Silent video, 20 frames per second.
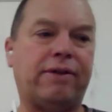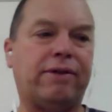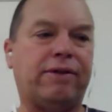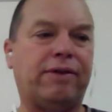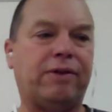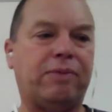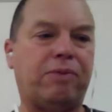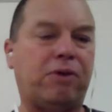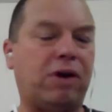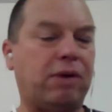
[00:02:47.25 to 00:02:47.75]

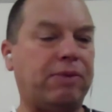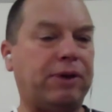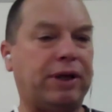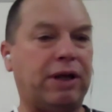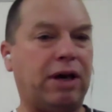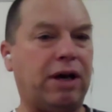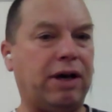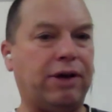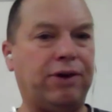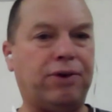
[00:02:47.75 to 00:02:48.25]
It's probably
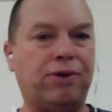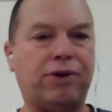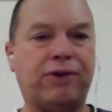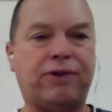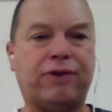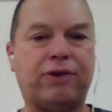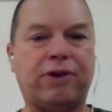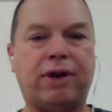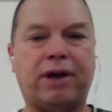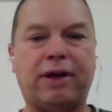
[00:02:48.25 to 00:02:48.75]
not your
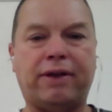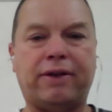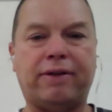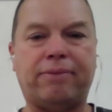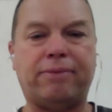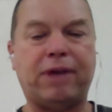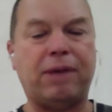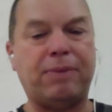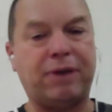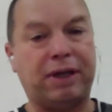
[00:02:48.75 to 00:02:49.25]
strength.
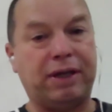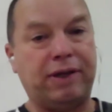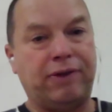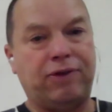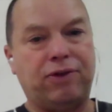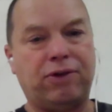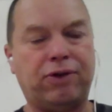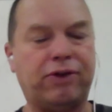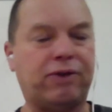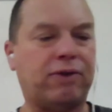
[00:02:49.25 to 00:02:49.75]
Maybe it is
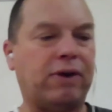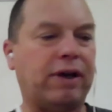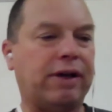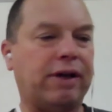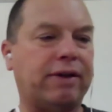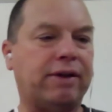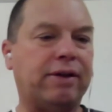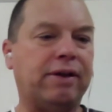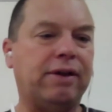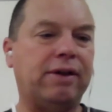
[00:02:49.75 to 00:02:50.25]
your strength.